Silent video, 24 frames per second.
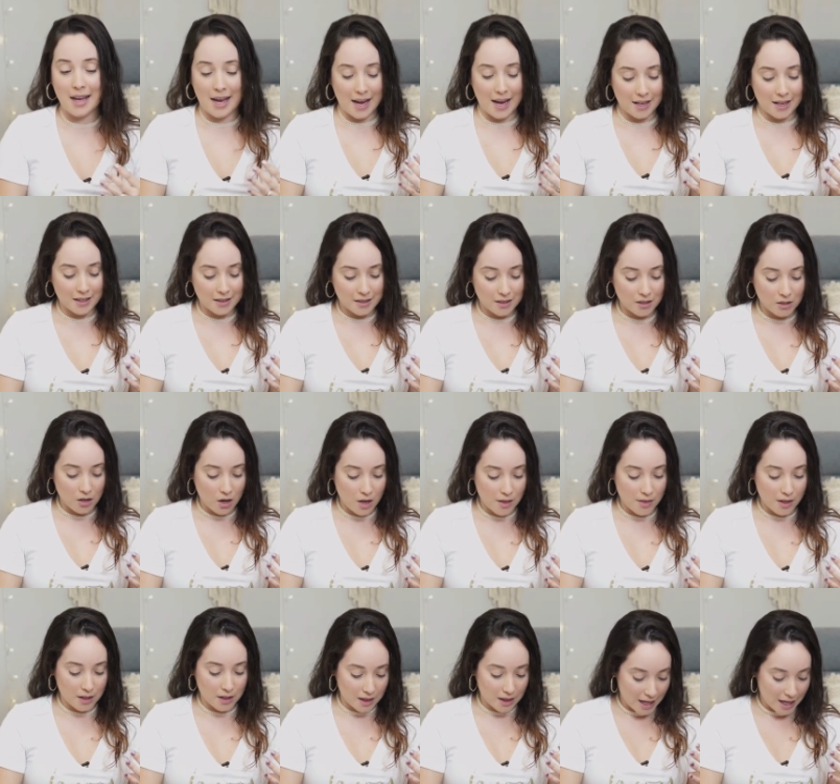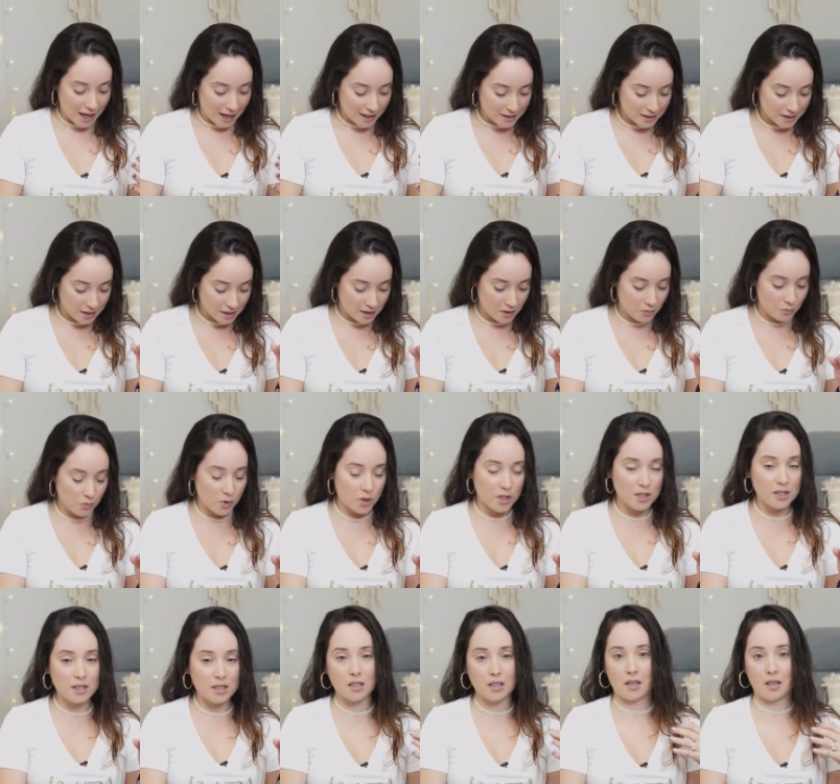And the last thing
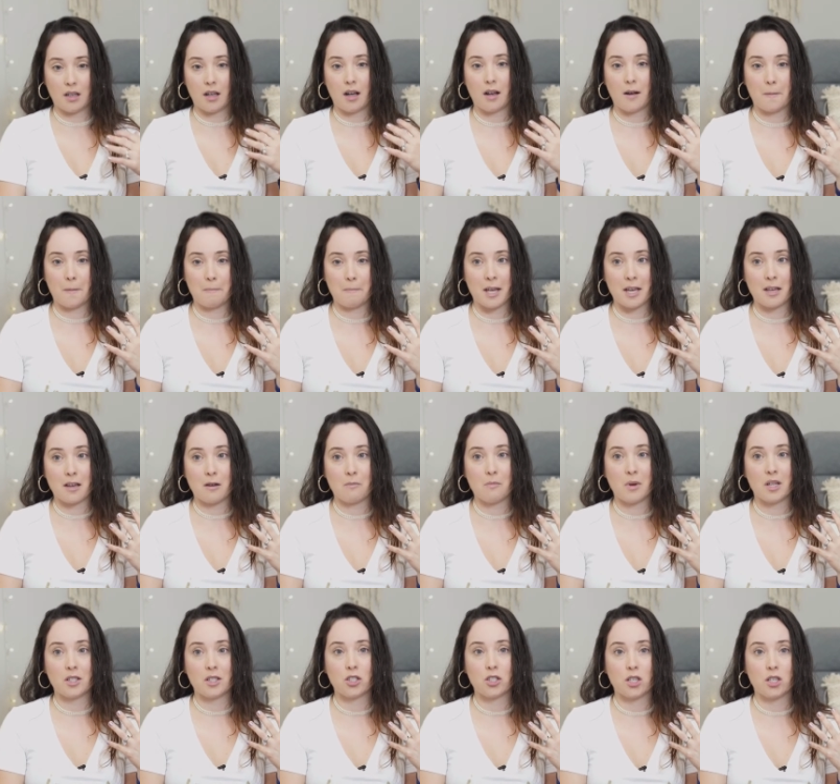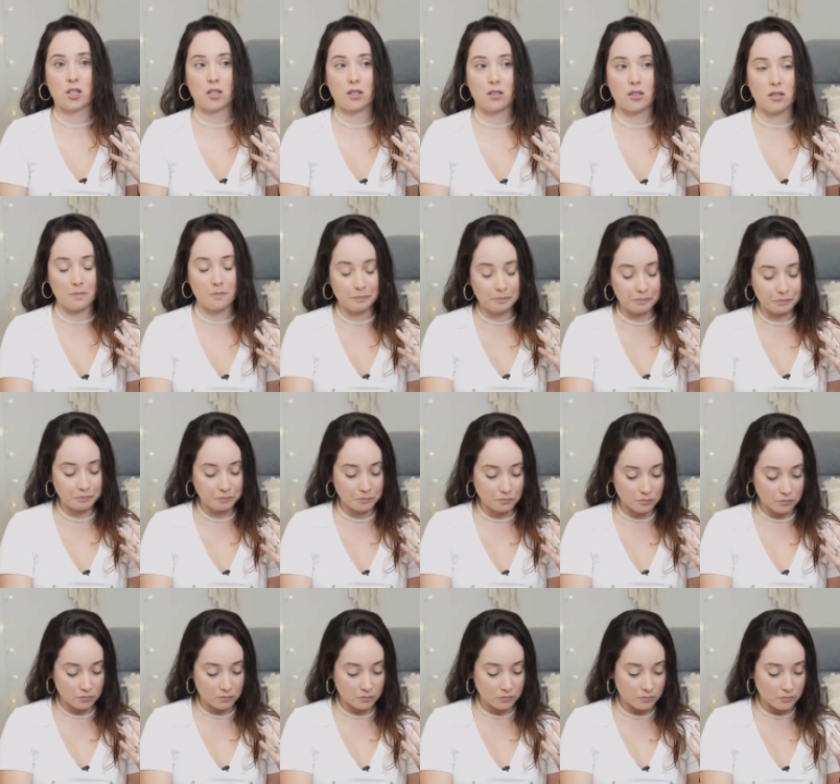was, like I mentioned,
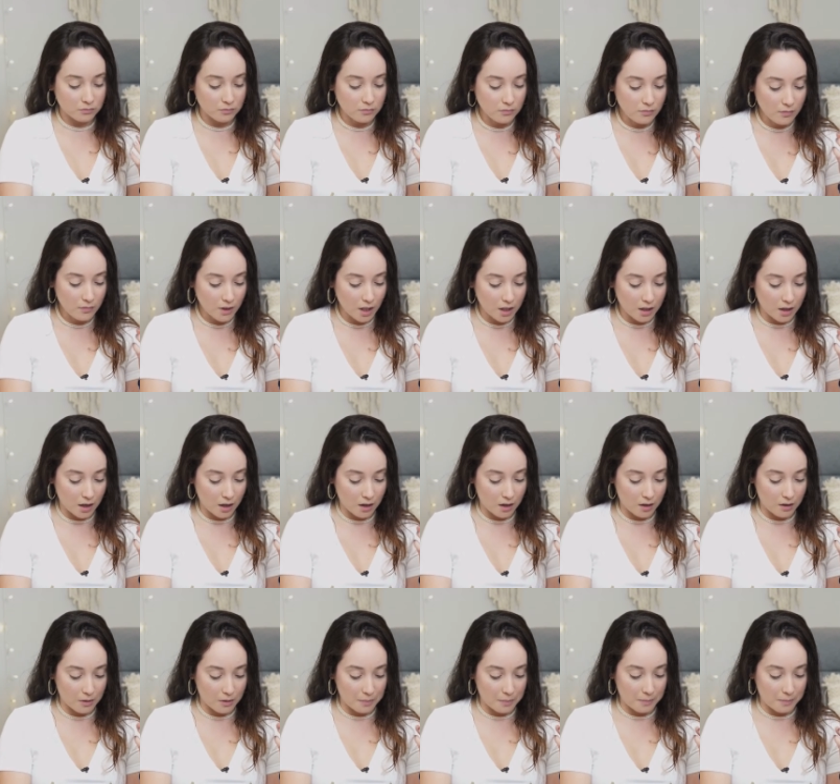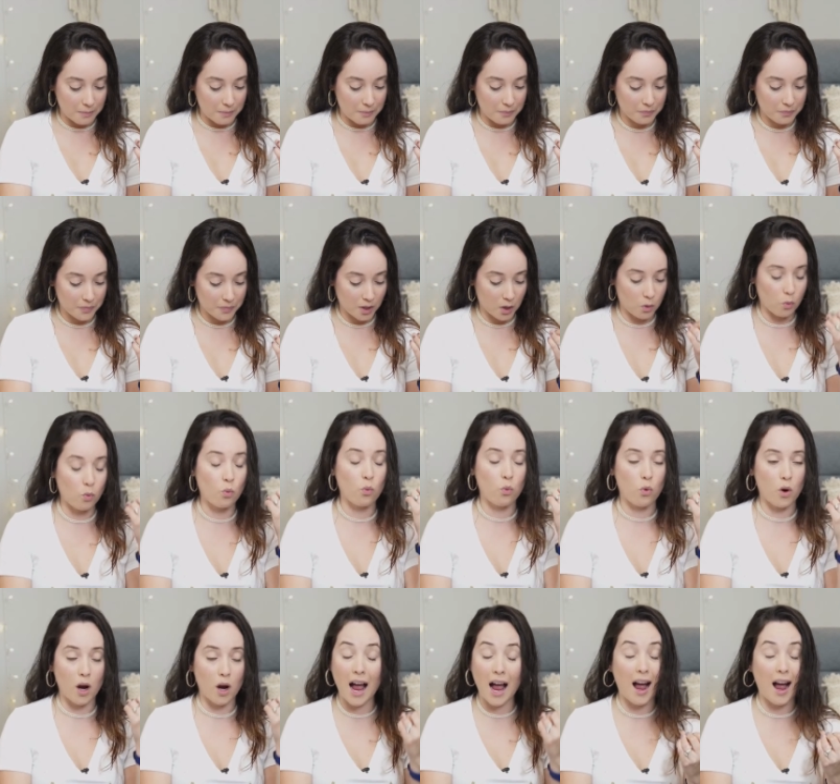
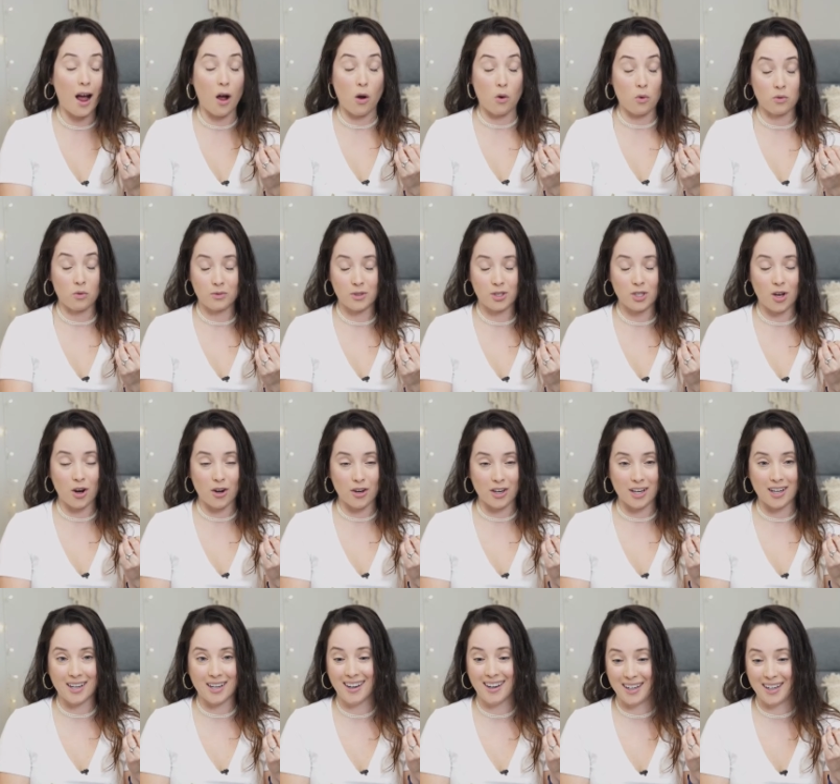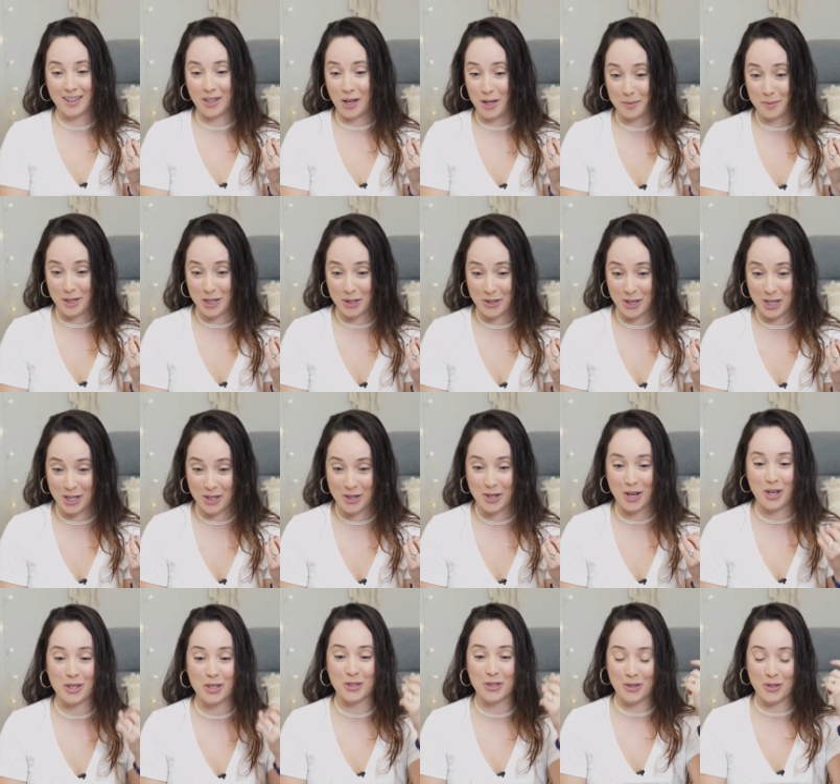how. Sorry, I lost my train
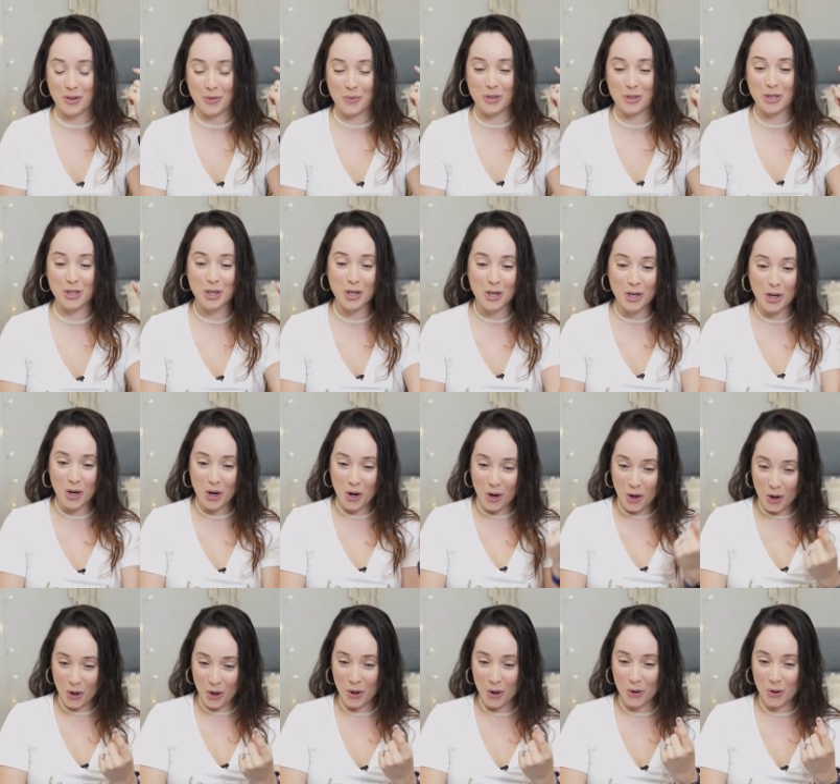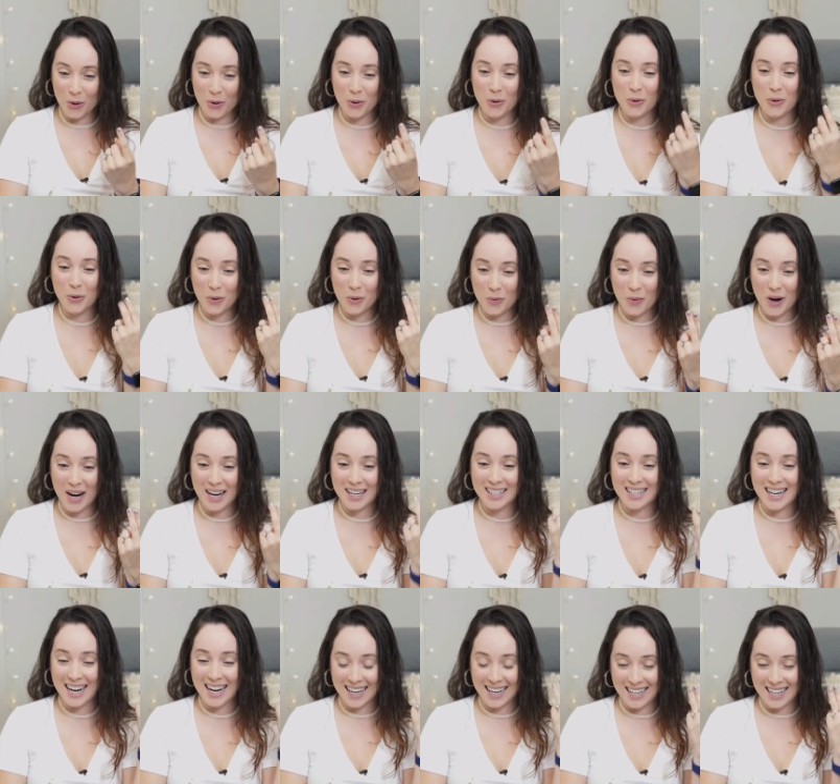of thought. So it was who,
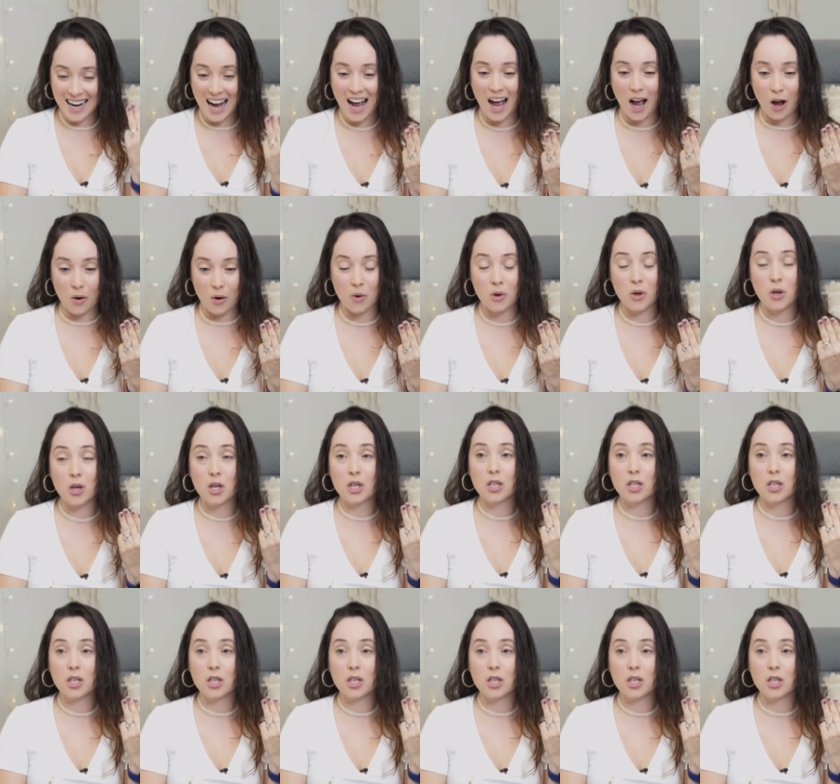when, and how.